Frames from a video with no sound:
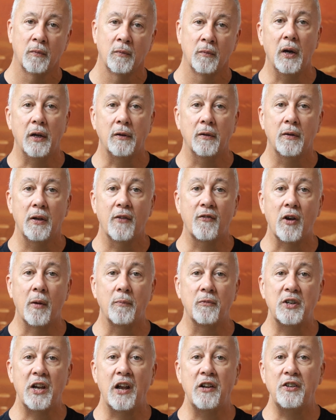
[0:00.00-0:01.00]
But if I'm
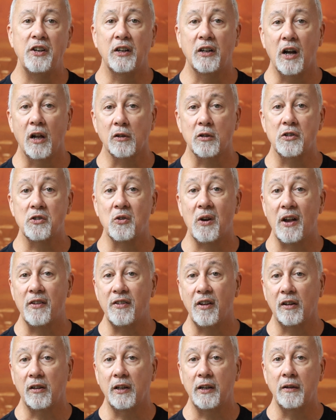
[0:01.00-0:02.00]
changing colors
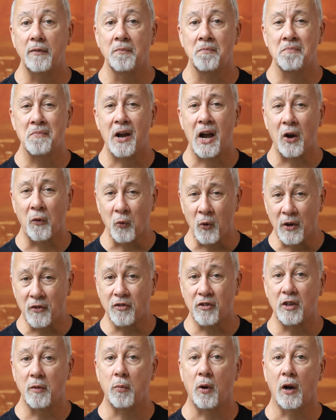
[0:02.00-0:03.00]
drastically, I
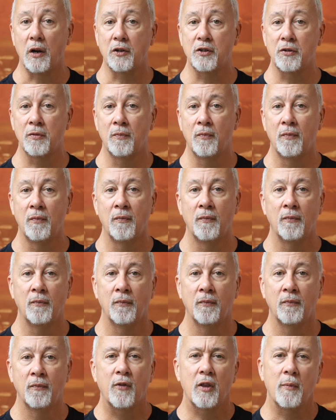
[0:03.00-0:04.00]
rinse the brush.
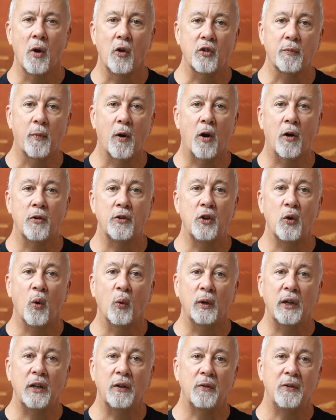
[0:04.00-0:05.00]
For the most part, you
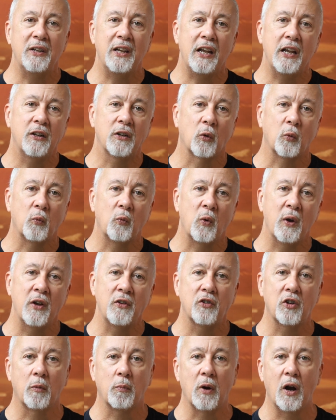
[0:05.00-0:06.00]
only need to
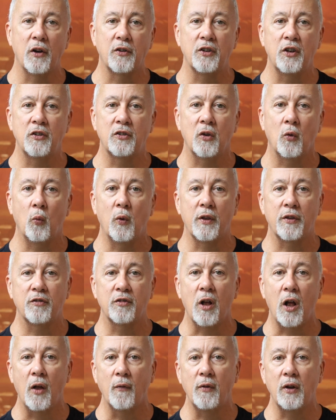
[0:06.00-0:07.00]
rinse your brushes with
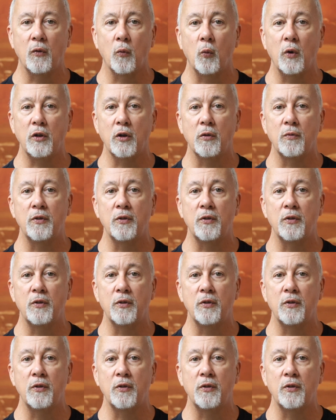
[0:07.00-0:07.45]
solvent when you're